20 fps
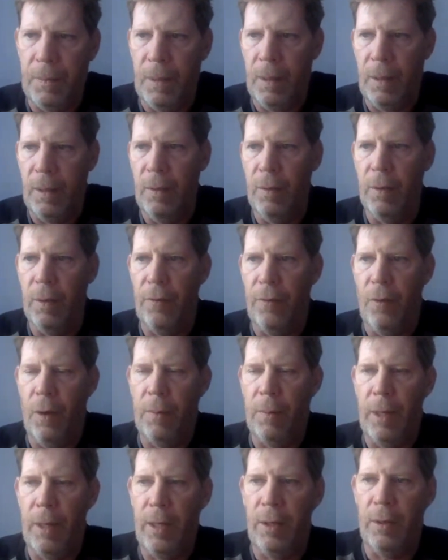
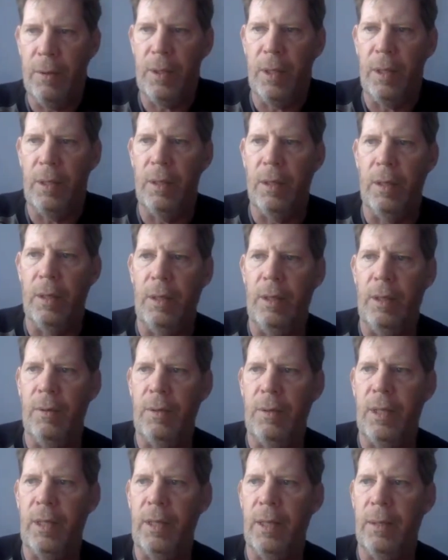uniformly using the,
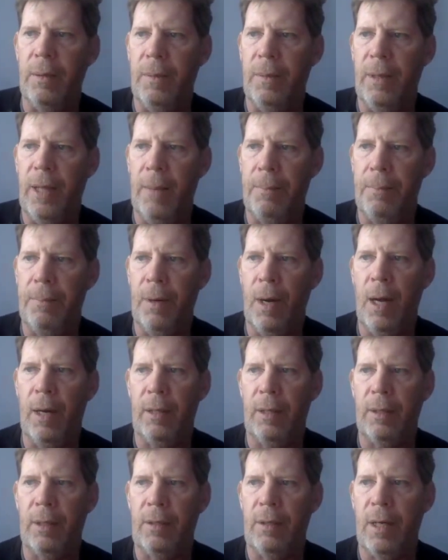using the, that
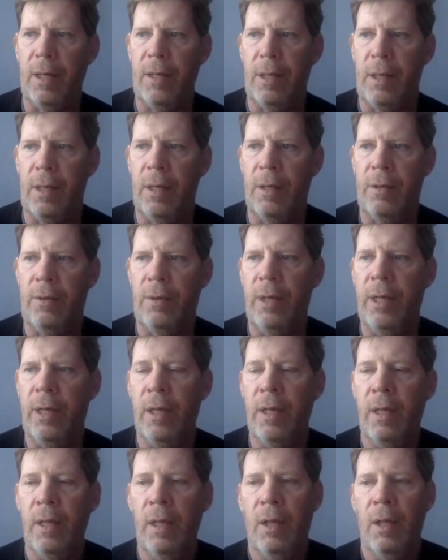product across the country,
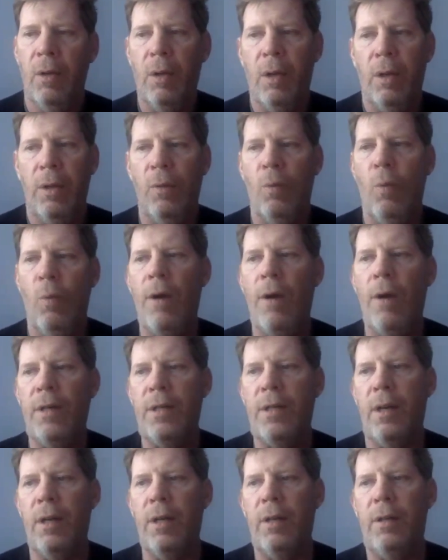water
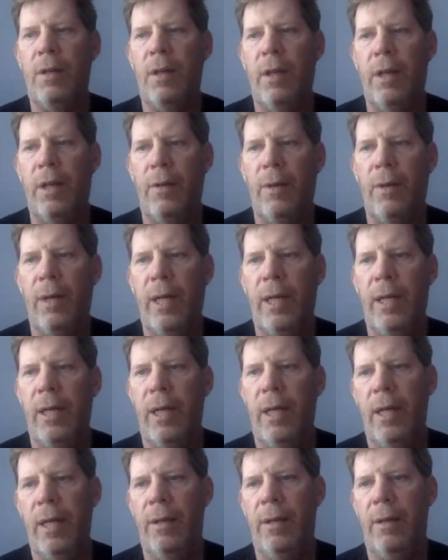started turning green.
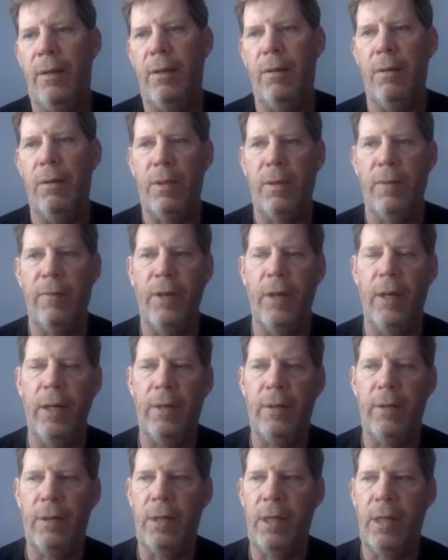And there were some very
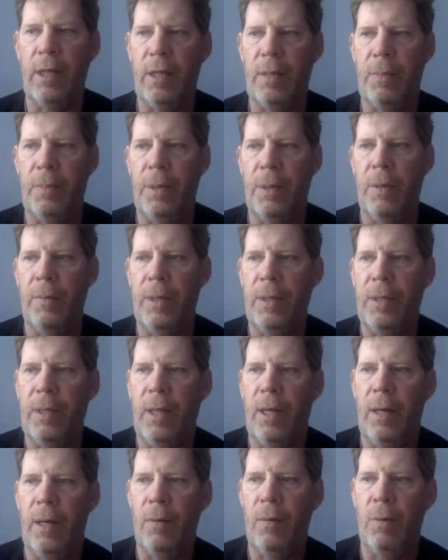interesting experiments
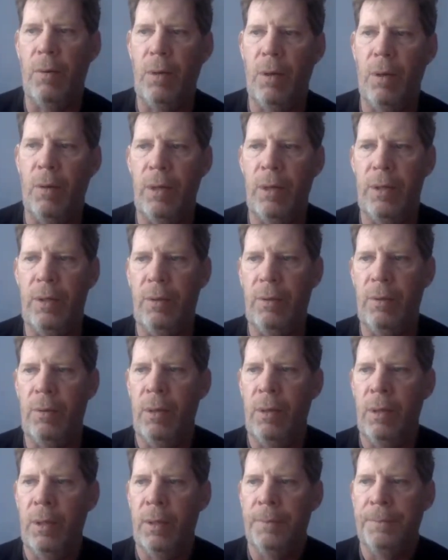that I won't go into.
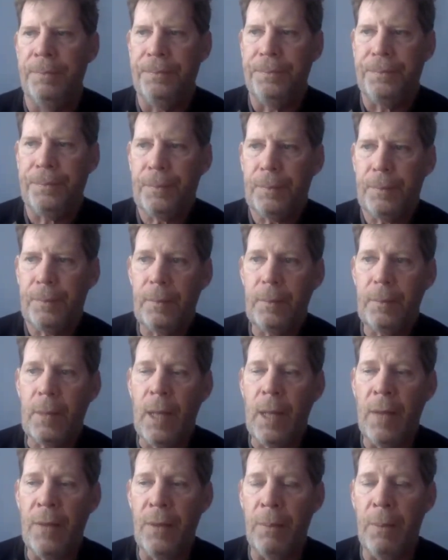
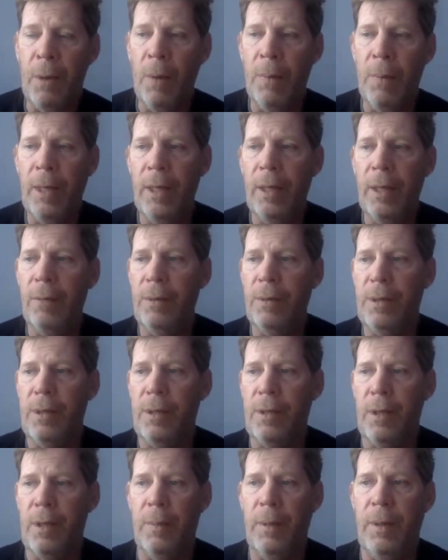At the moment, it was
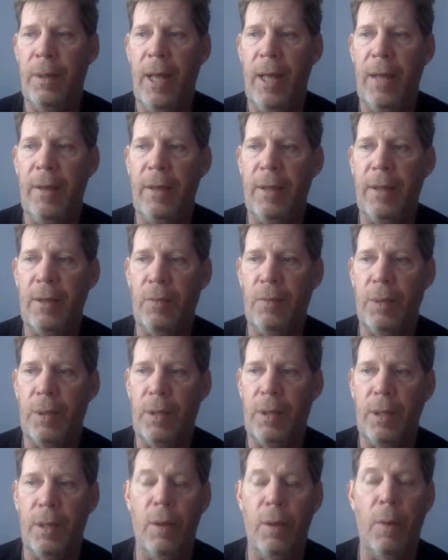determined that this
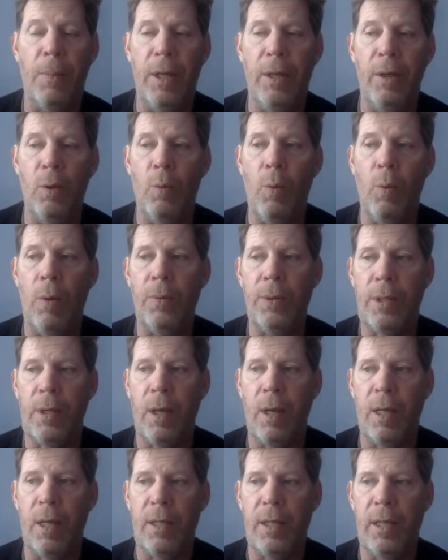was, nobody knew what was
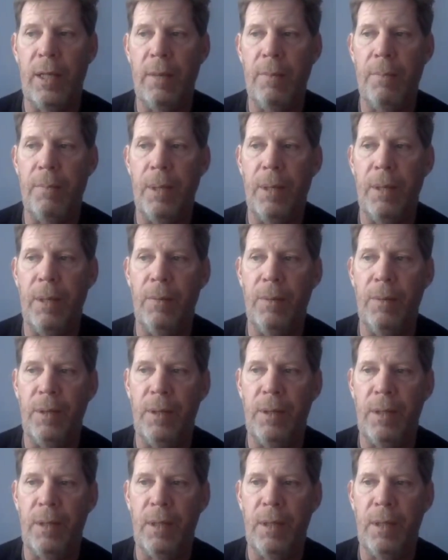causing it, but it was